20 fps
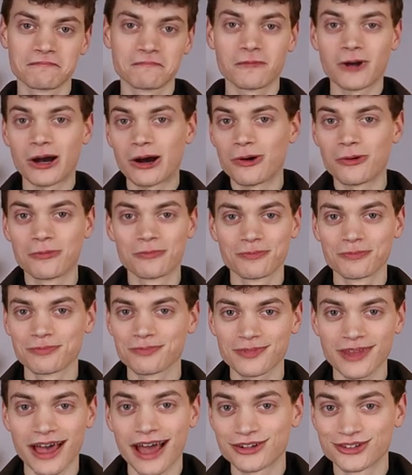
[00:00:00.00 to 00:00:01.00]
well
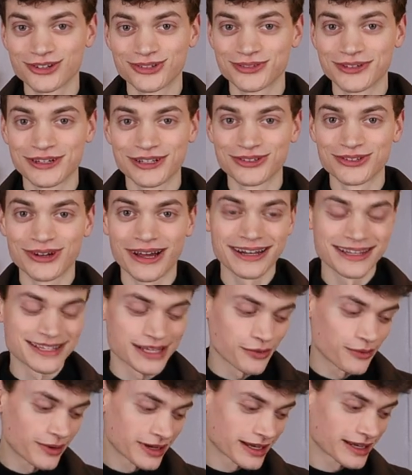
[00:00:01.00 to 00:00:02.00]
I don't really do
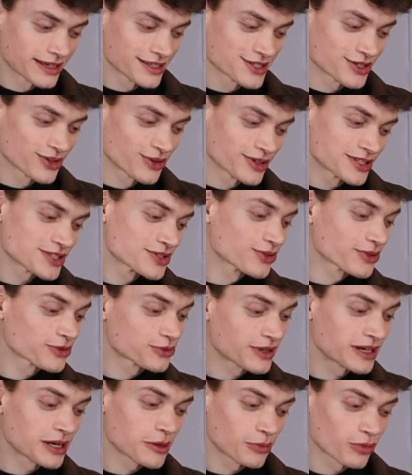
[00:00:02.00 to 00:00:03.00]
anything with it so it's not
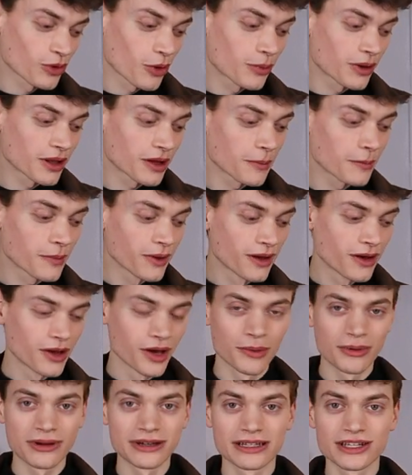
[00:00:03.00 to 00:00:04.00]
really a problem
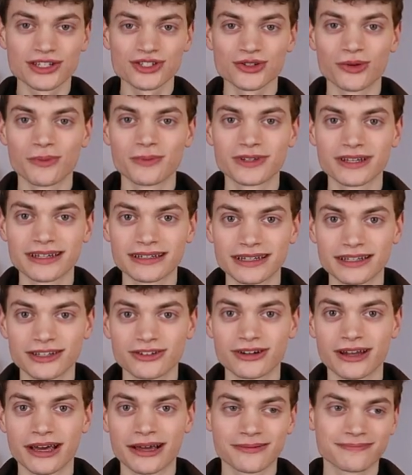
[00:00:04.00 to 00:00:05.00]
but it is something that
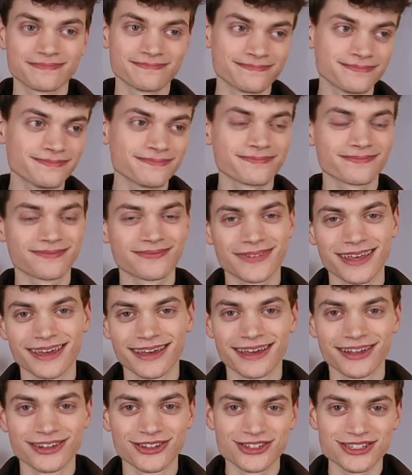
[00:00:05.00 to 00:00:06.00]
you're like mm,
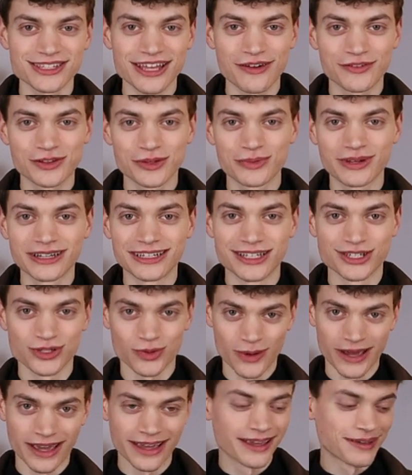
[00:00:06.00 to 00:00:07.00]
does have to be this
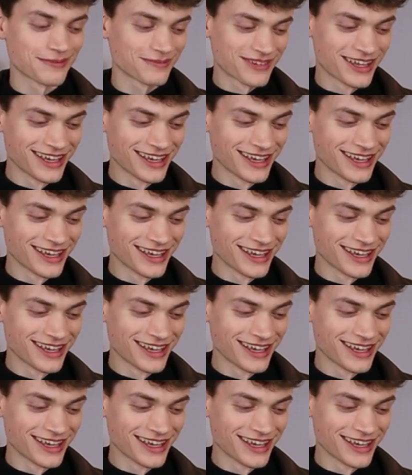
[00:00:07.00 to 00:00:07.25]
way